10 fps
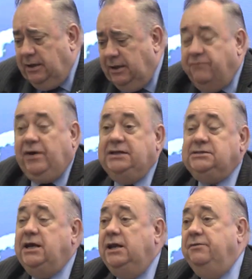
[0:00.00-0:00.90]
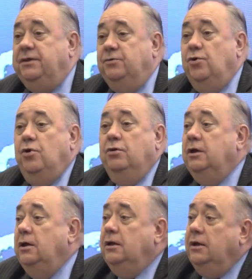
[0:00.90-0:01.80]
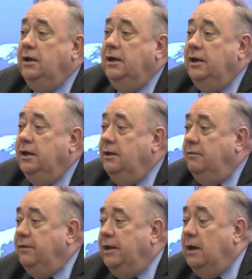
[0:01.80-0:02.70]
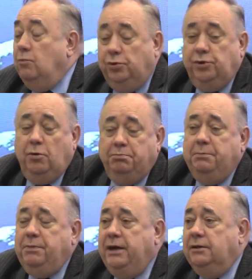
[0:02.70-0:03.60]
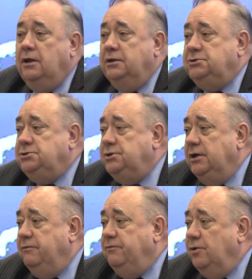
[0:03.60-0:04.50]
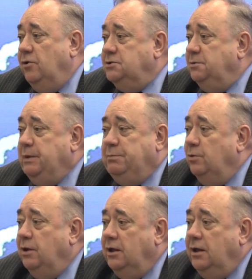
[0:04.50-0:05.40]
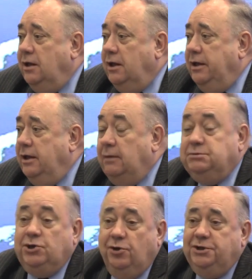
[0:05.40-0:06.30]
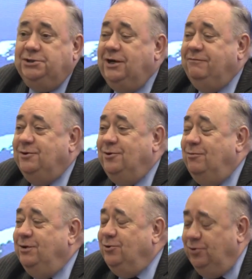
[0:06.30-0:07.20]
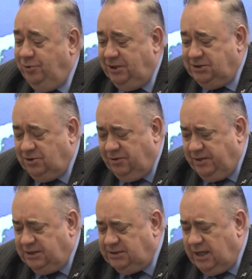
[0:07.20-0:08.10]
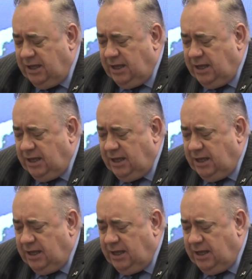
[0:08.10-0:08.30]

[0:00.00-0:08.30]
if I say anything wrong, then I will not be buying lunch for lots of people. I'm Scottish after all, we don't do these sort of things.